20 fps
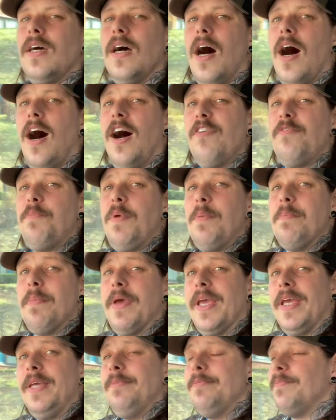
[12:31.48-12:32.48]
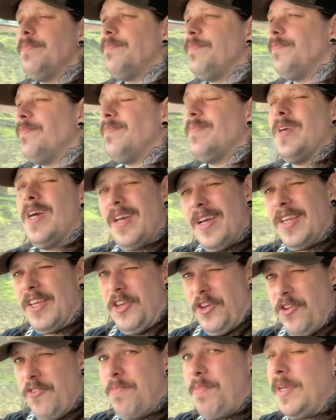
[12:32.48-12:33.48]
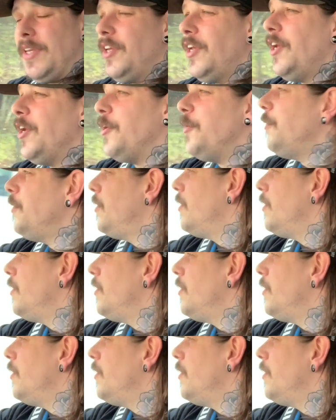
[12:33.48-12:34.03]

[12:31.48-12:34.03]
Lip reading: I've been me, you've been you,